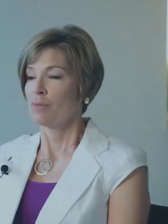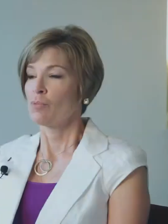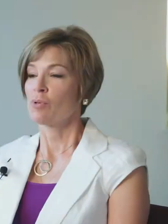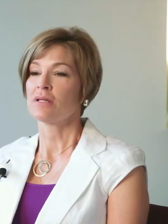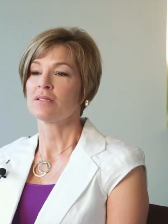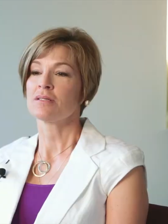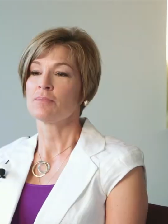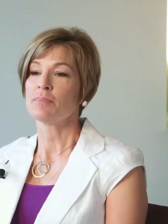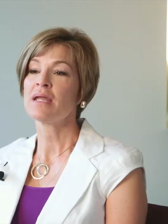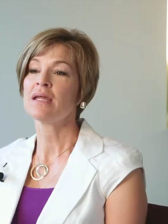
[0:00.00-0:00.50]

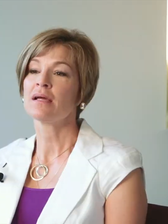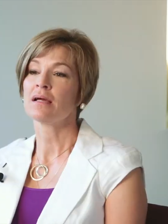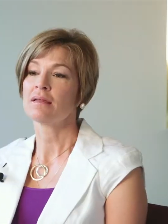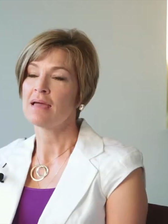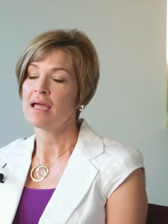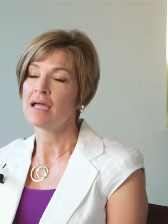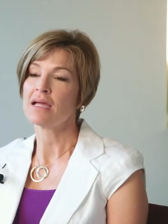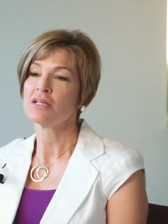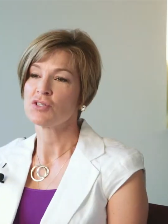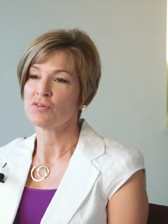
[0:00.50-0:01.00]
Well, depending on
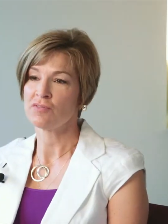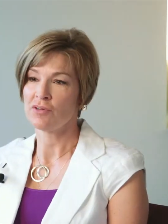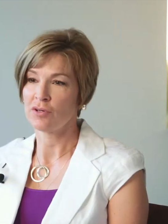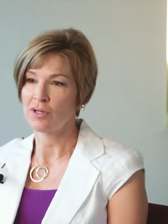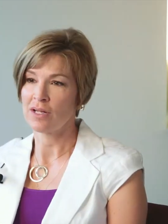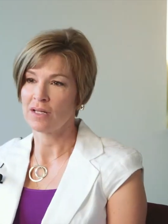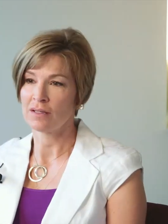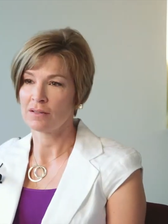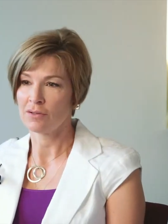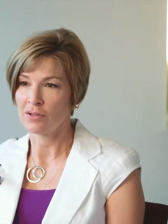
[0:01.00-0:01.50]
the age of your
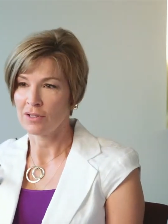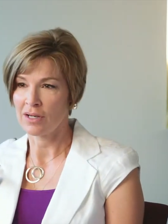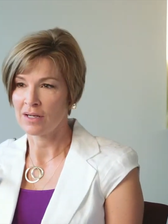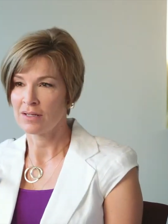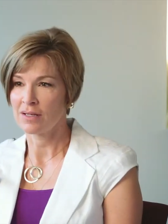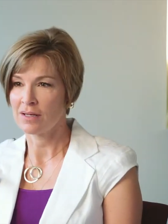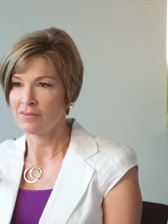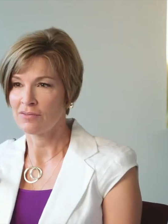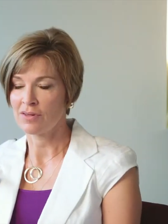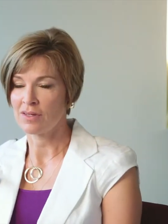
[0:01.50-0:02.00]
kid, there are kind
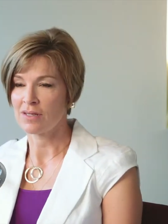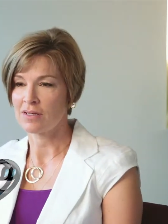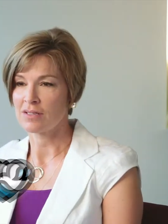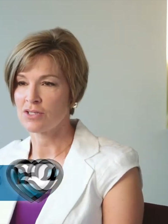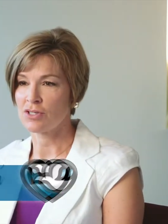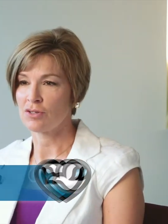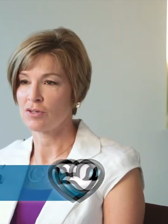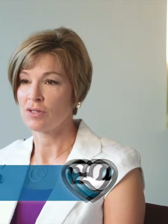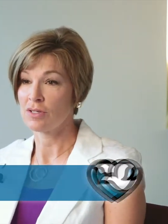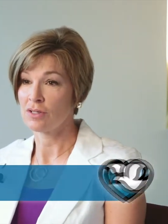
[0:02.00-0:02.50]
of different
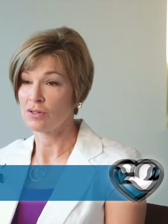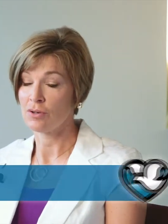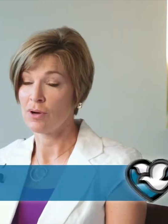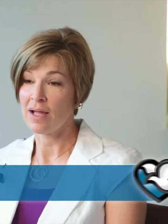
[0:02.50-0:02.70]
things you can do.